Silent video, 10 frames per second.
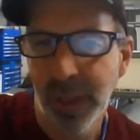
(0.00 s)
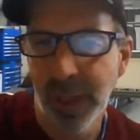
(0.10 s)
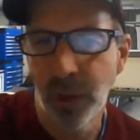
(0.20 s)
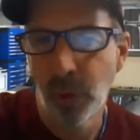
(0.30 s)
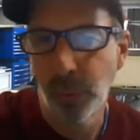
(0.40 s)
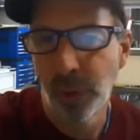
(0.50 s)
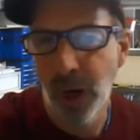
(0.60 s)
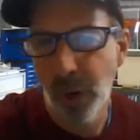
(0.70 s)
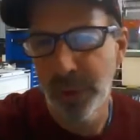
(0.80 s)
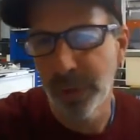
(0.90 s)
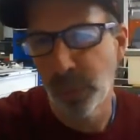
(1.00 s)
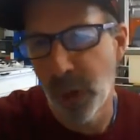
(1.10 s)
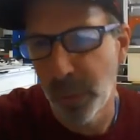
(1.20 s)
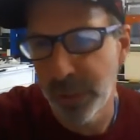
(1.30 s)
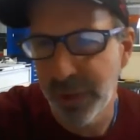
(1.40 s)
I know we're
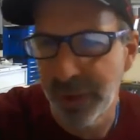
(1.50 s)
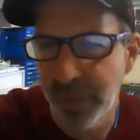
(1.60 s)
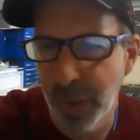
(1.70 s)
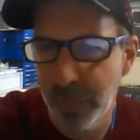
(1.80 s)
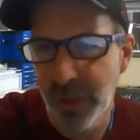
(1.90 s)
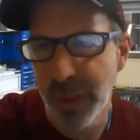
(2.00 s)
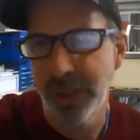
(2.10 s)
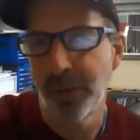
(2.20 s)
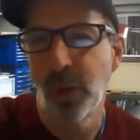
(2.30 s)
always hearing them say,